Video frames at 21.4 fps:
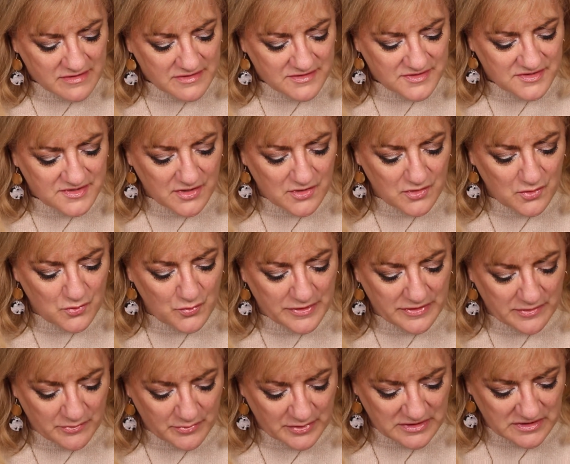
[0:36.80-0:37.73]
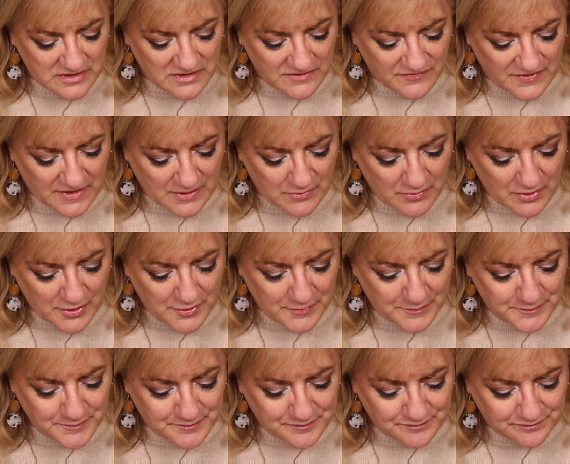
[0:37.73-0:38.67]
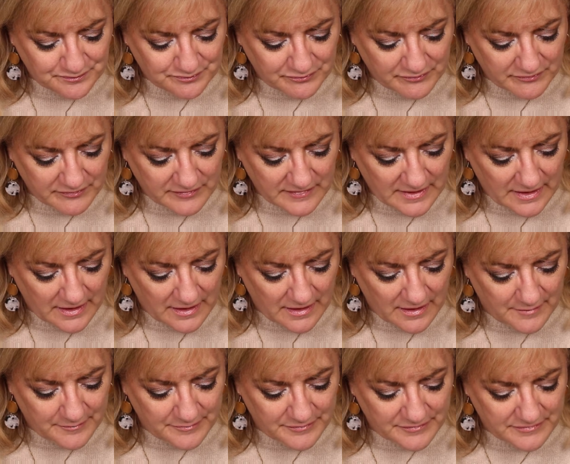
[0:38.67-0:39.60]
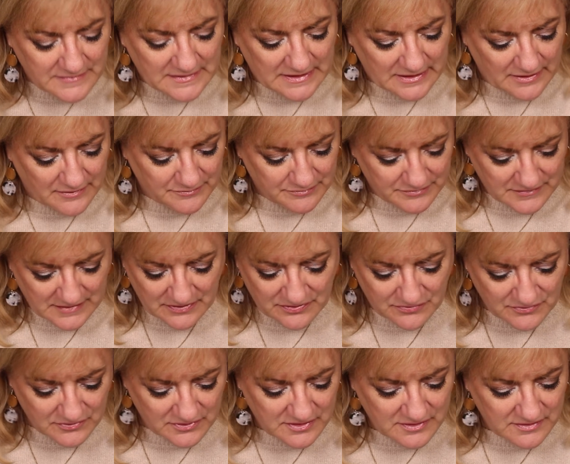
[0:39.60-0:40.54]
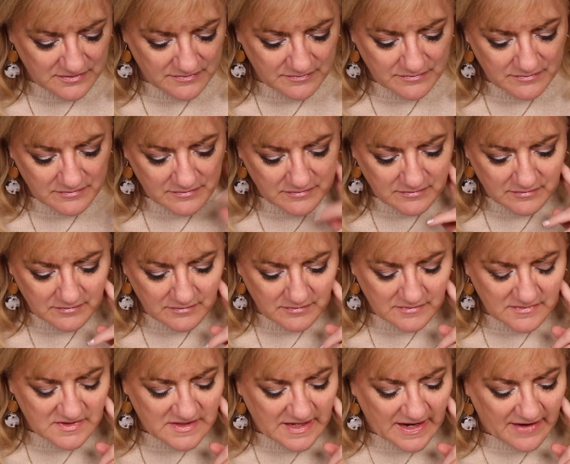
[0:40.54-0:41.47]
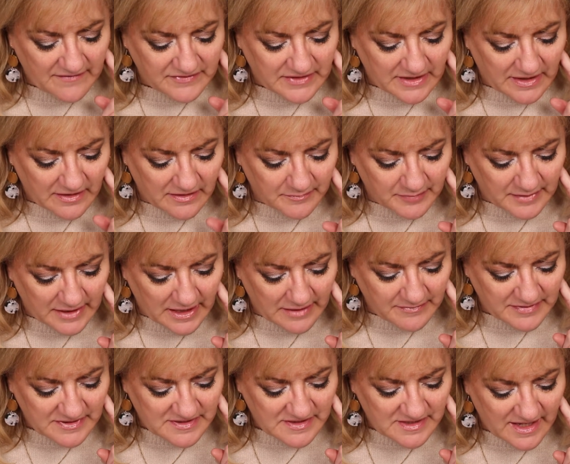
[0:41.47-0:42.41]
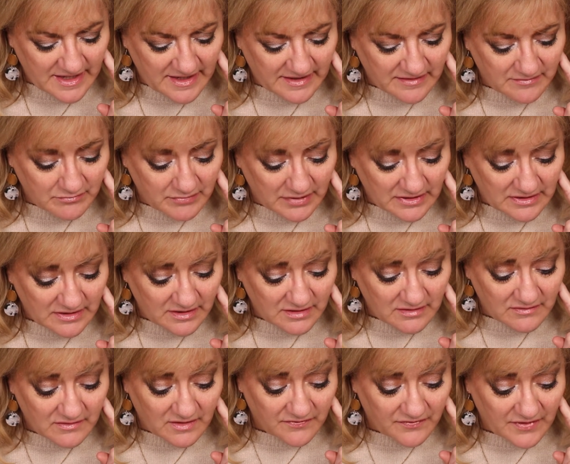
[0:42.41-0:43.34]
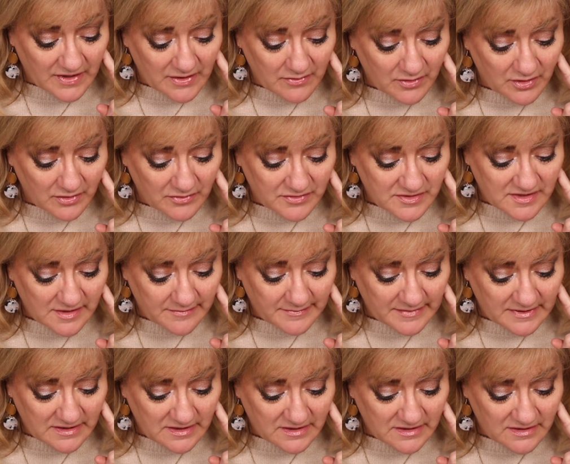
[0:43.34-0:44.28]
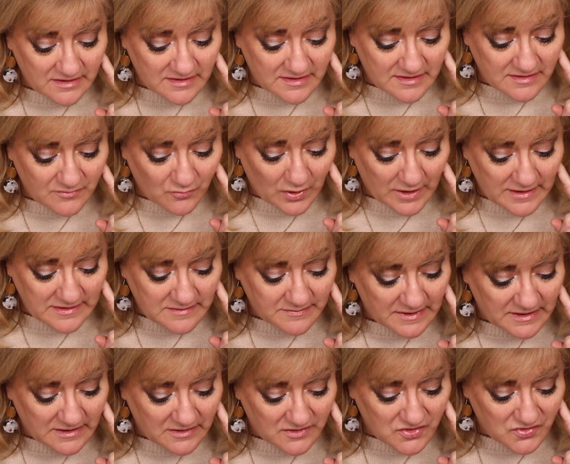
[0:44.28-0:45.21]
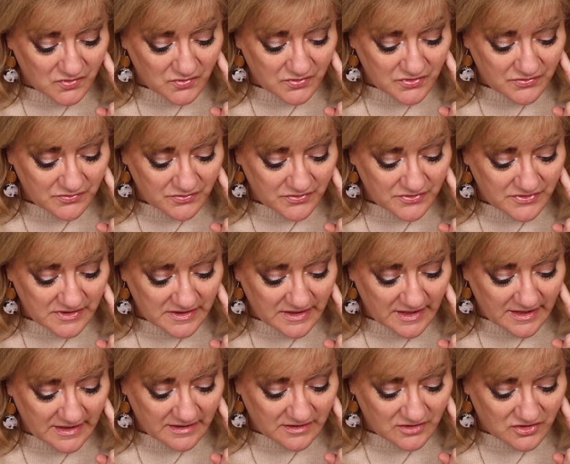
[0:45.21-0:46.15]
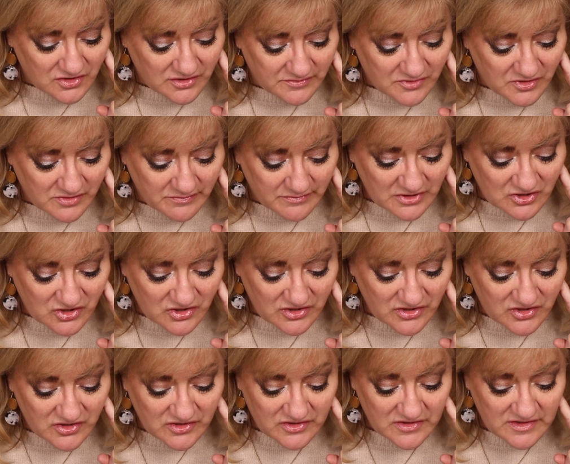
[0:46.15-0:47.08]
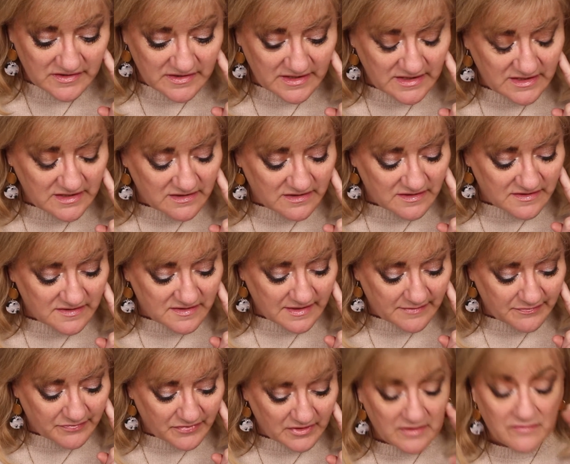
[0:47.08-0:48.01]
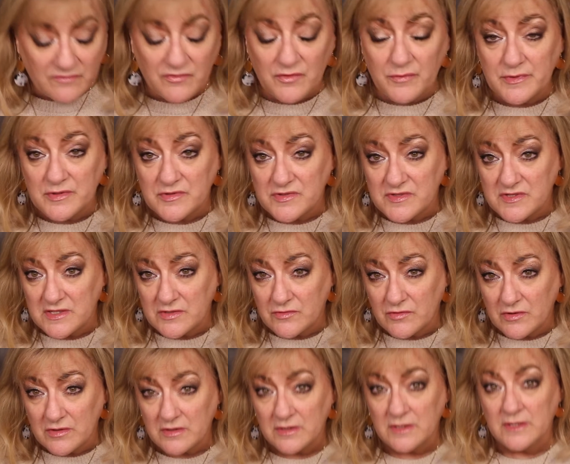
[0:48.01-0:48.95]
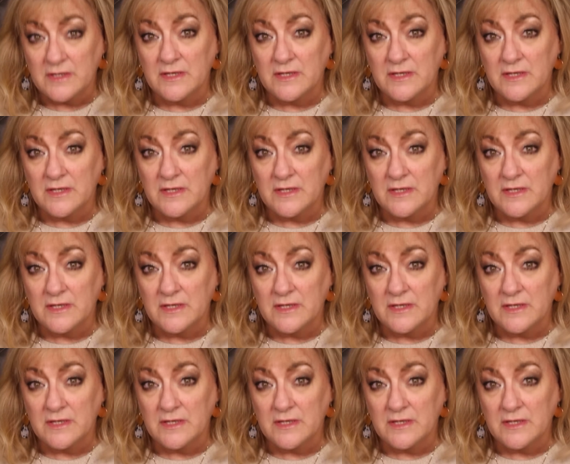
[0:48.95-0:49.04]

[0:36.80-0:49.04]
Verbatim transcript: So when they went to the Pharaoh, you know, they threw the staff down, it became a snake. But then the Pharaoh summoned his wise men and sorcerers and Egyptian magicians, and they did the same thing from their secret